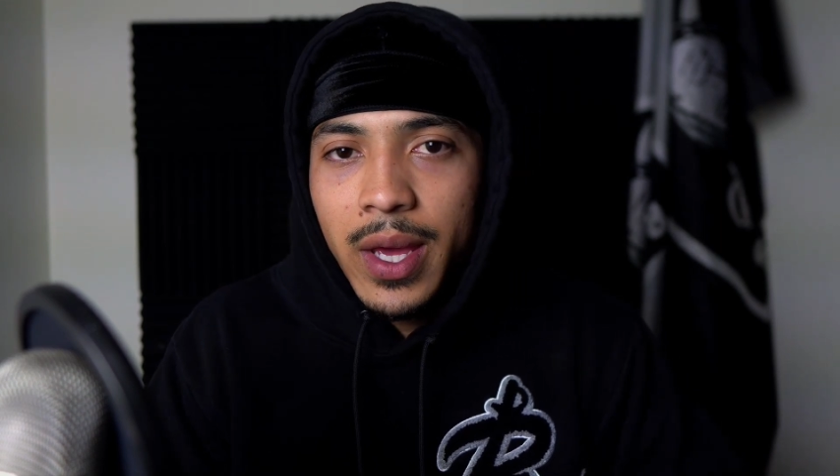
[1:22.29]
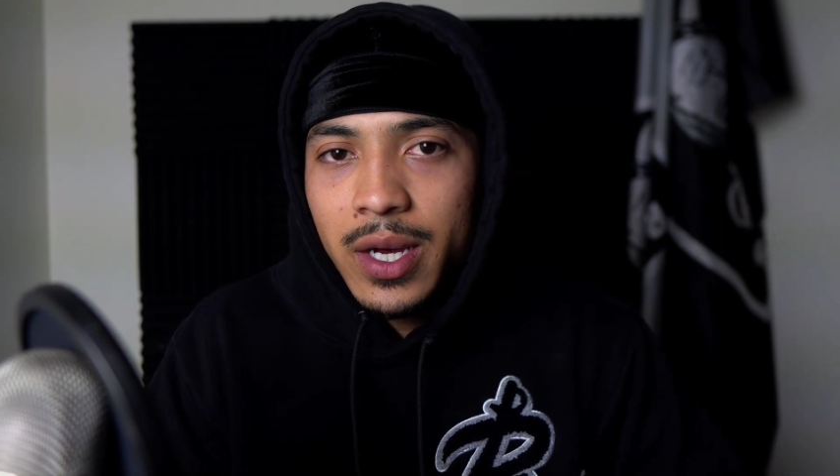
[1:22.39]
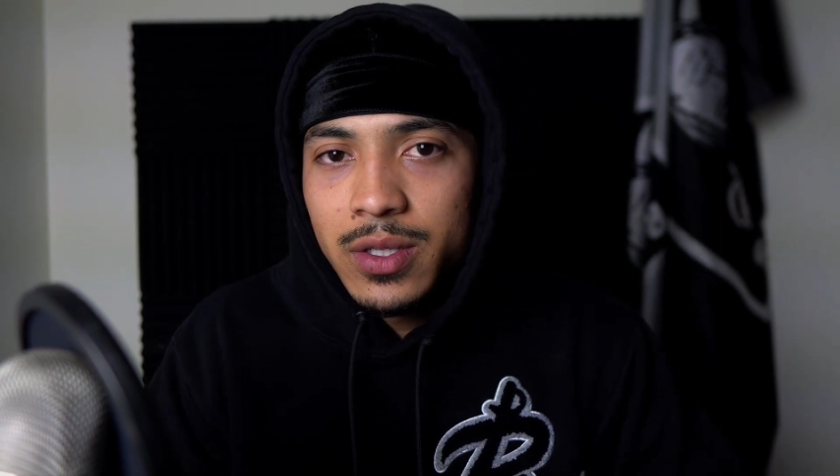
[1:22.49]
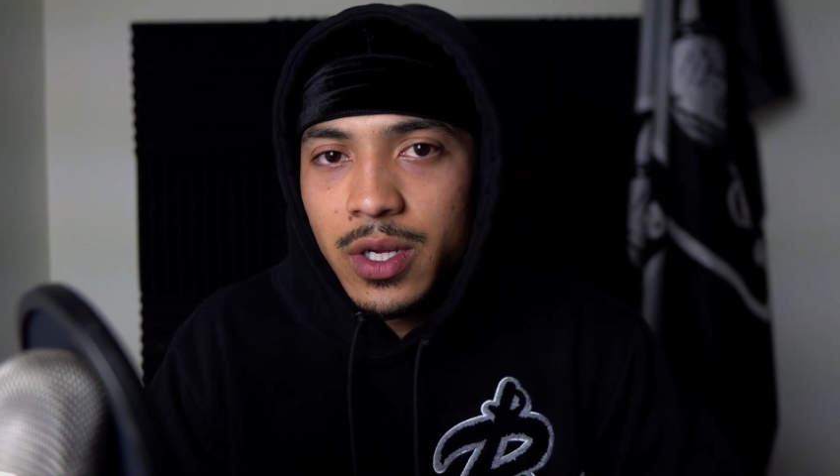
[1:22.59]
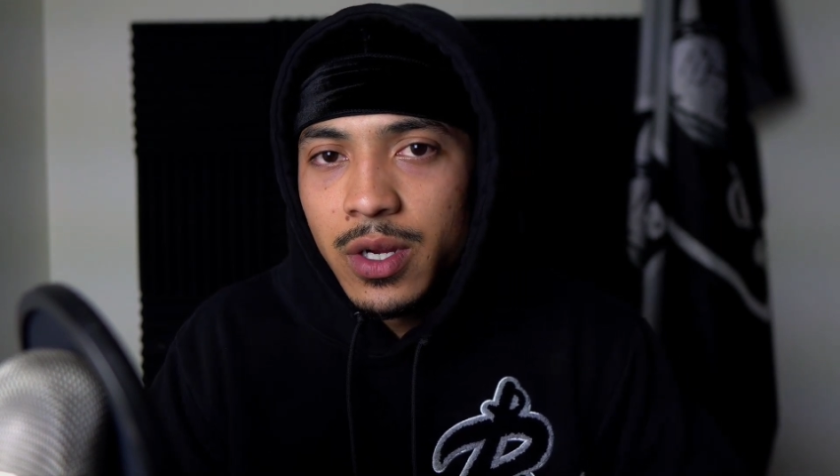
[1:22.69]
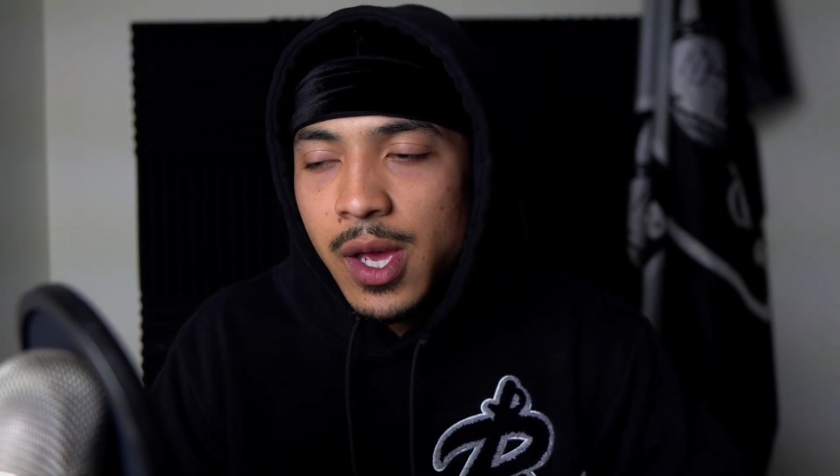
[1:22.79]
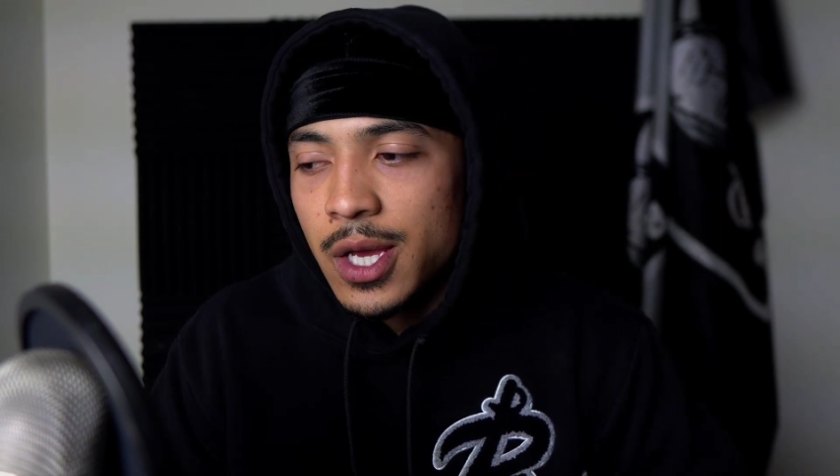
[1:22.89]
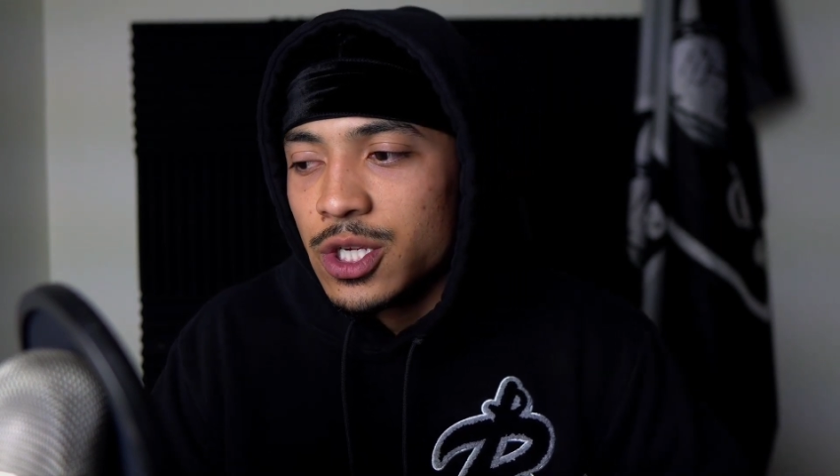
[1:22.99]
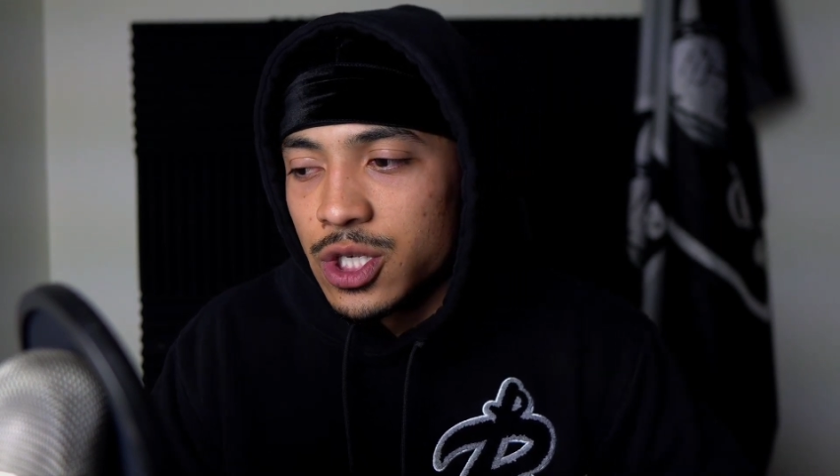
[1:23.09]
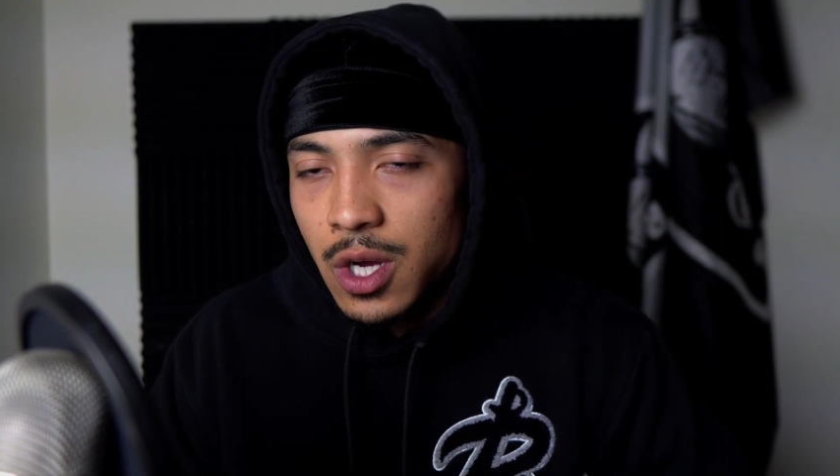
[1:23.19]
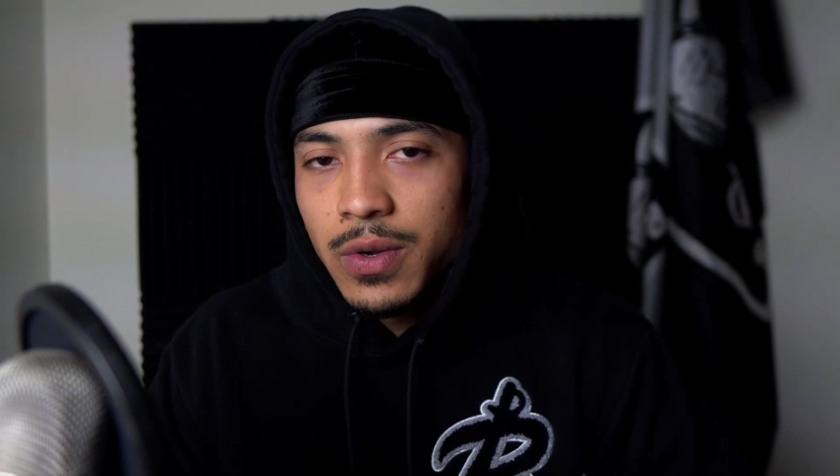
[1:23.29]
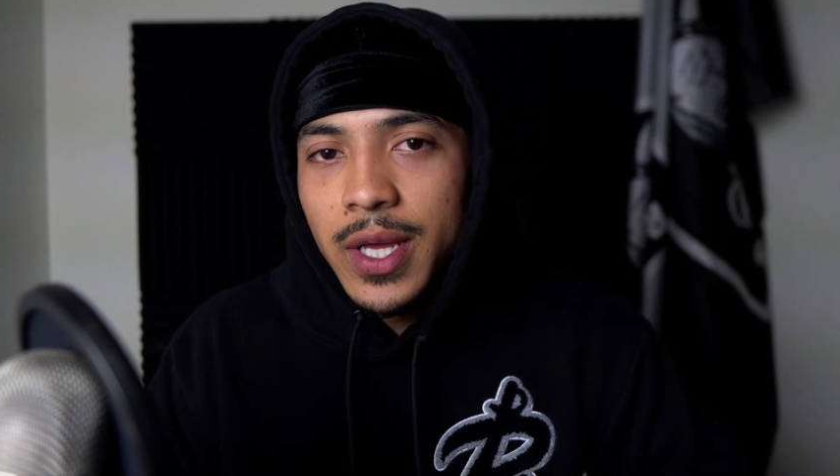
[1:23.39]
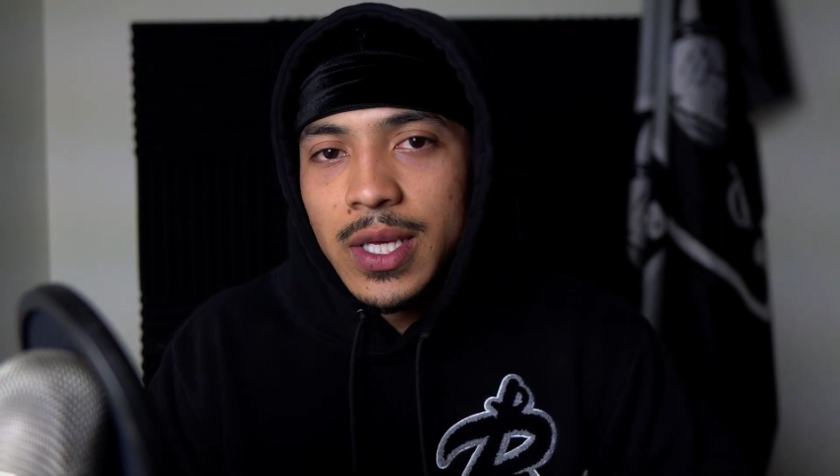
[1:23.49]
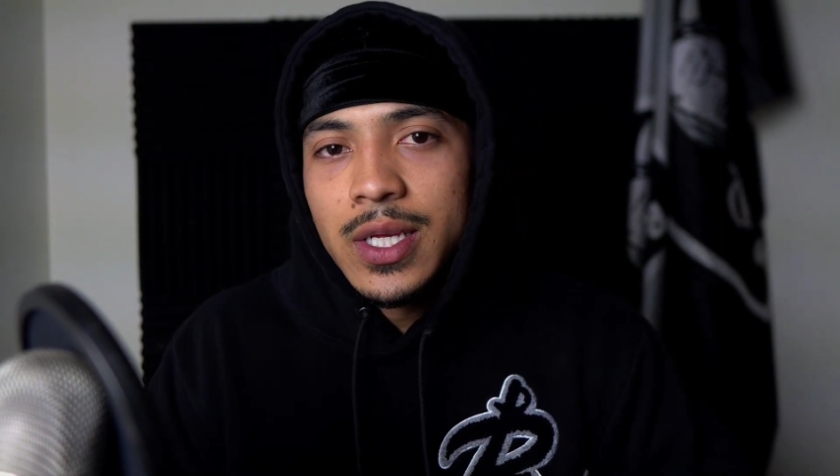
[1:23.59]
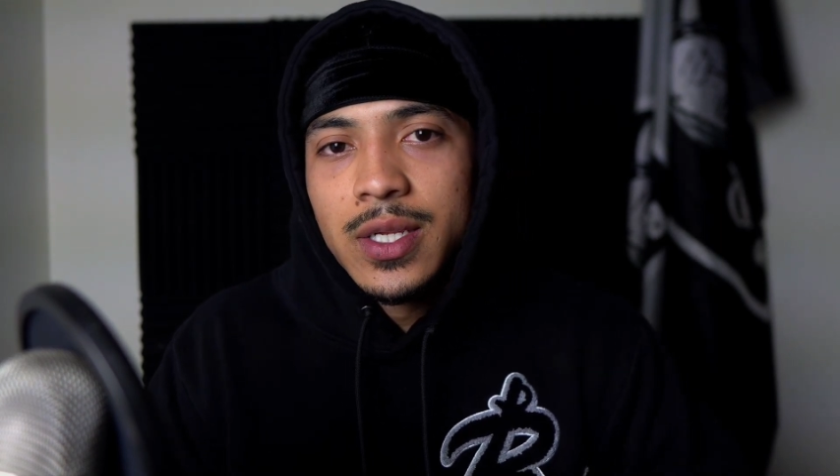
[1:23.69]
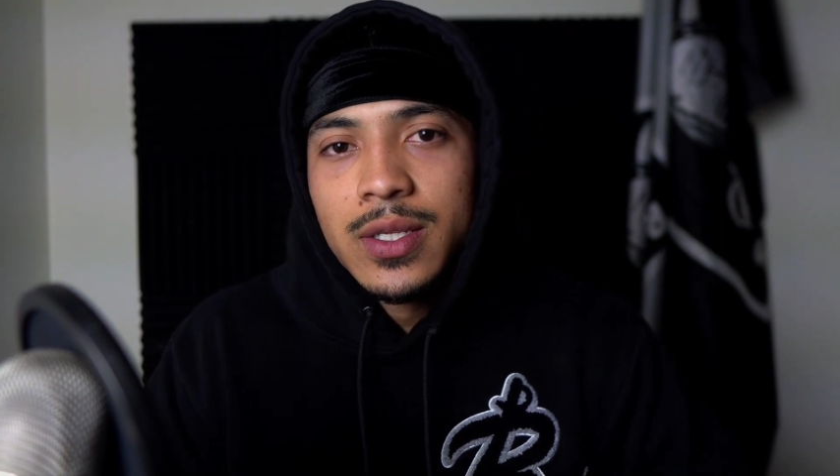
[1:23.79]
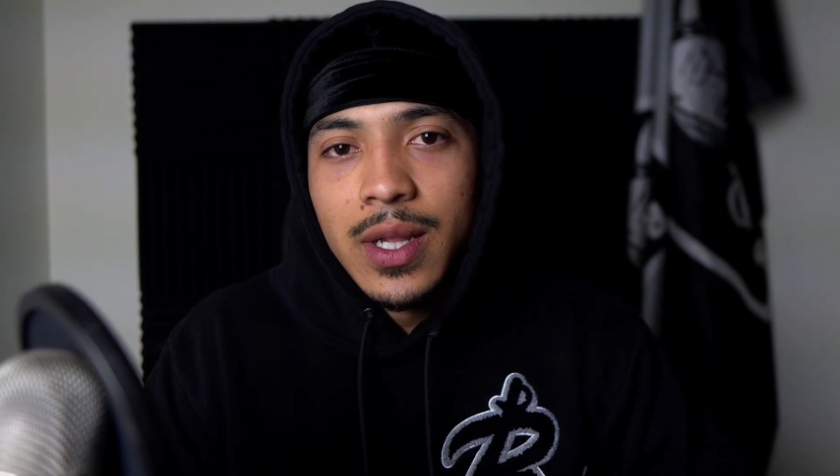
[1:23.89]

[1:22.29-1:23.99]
out there, show that he